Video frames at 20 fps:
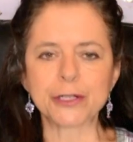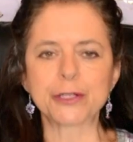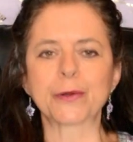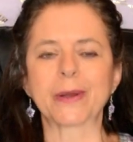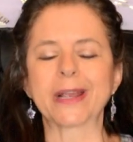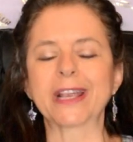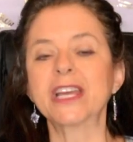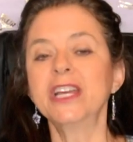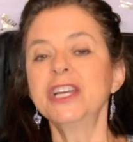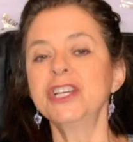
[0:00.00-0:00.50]
a
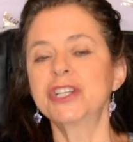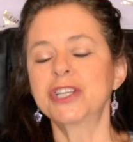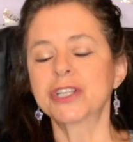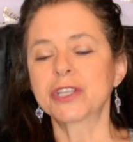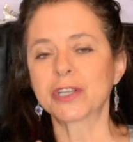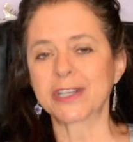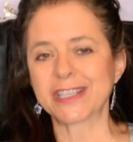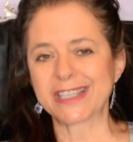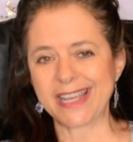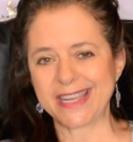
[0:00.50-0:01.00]
drink, she's
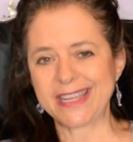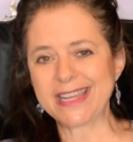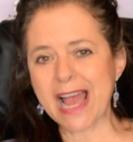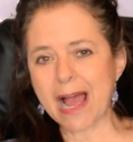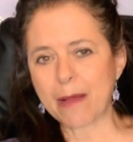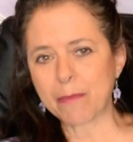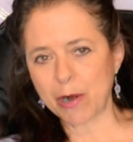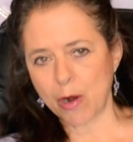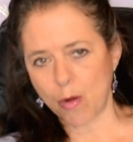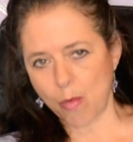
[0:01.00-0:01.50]
going to say,
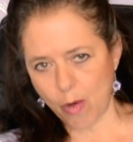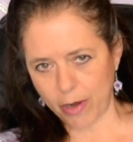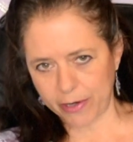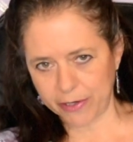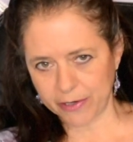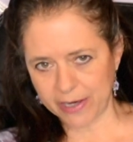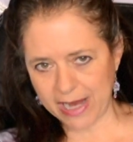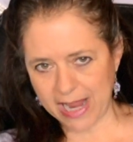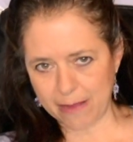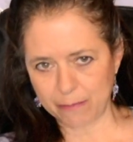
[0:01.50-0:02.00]
yeah, but I'll water
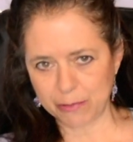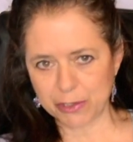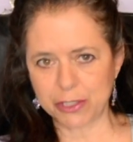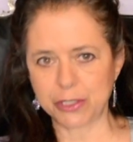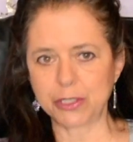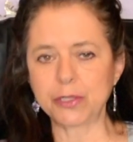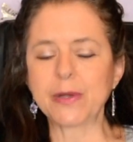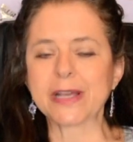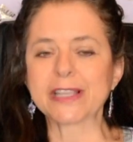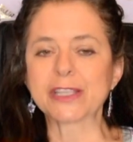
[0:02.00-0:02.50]
your camels
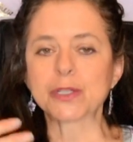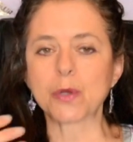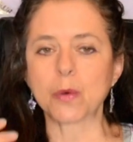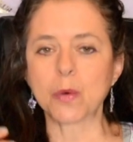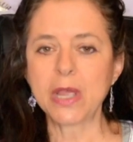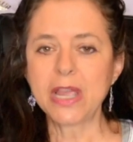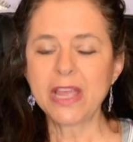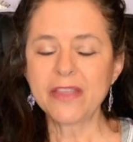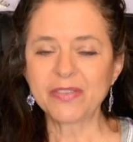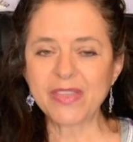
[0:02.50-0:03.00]
too. And so
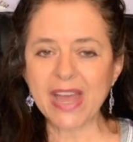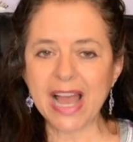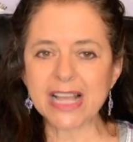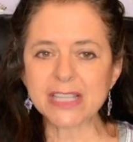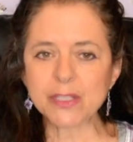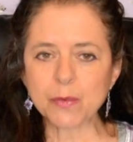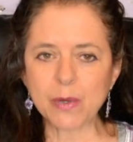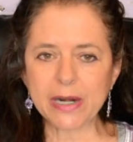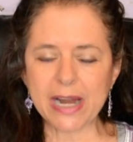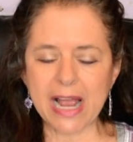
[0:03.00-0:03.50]

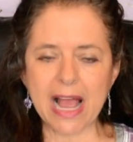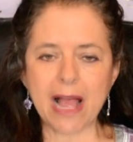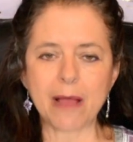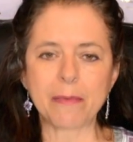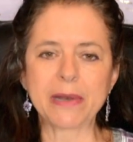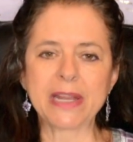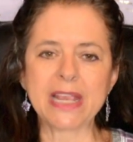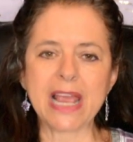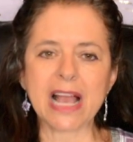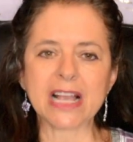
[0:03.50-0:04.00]
that's what
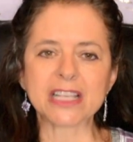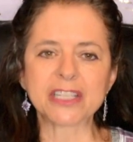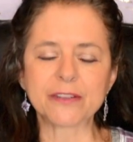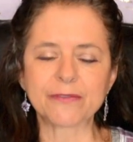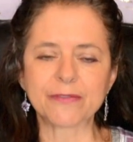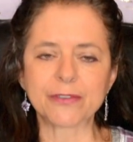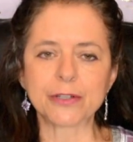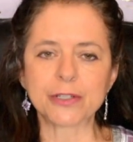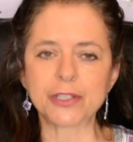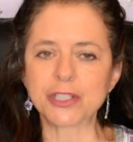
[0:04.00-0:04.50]
happened. He asked
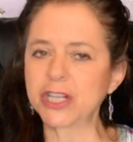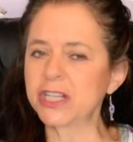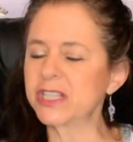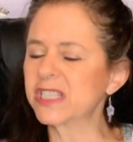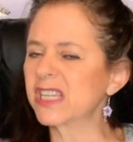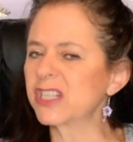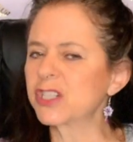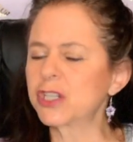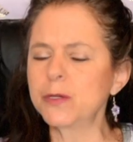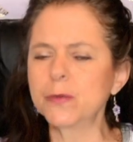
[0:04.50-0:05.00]
her she
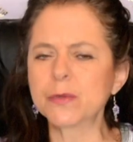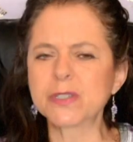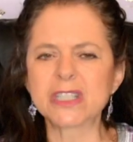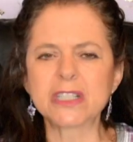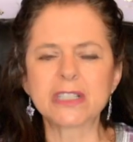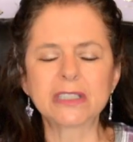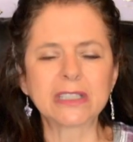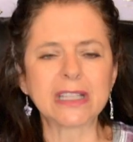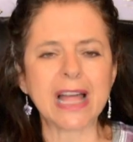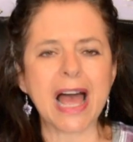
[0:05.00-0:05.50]
said she was
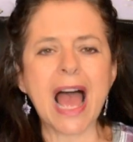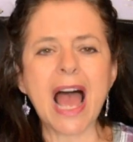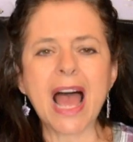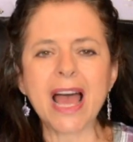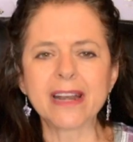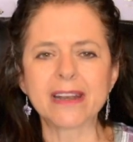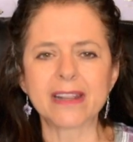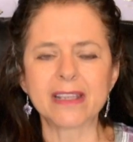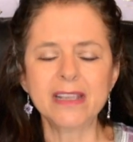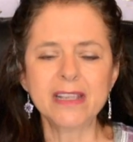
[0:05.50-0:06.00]

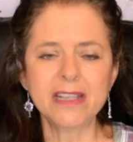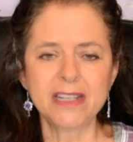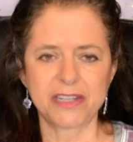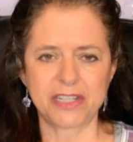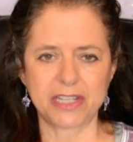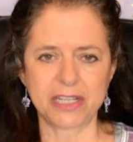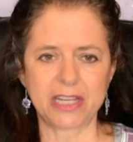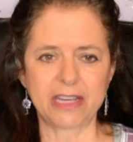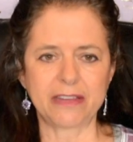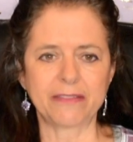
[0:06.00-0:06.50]
glad
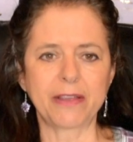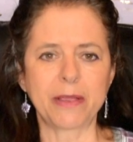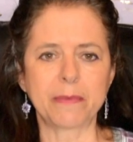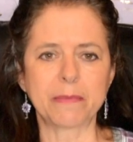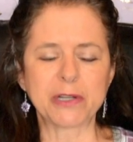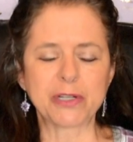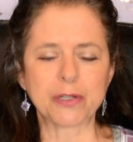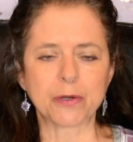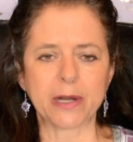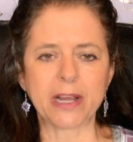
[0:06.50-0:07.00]
to give him
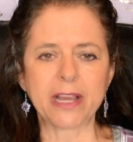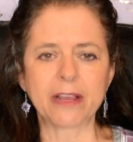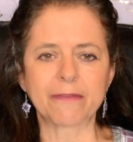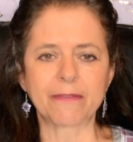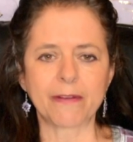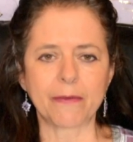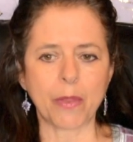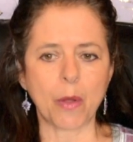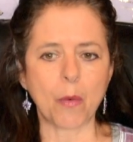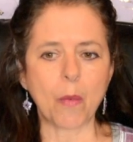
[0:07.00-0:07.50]
a drink
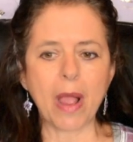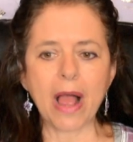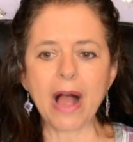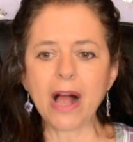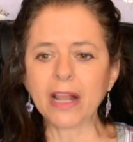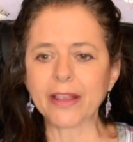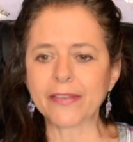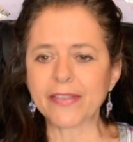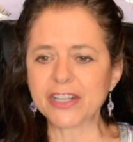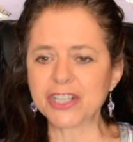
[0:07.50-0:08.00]
from the
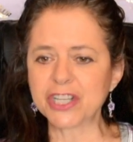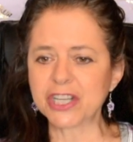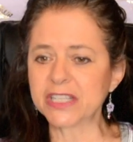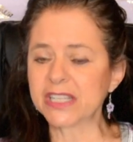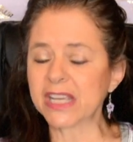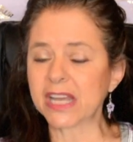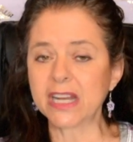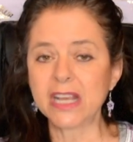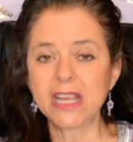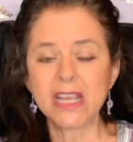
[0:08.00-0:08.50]
well. And then she
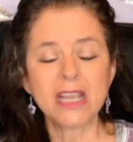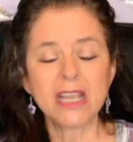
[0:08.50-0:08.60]
said,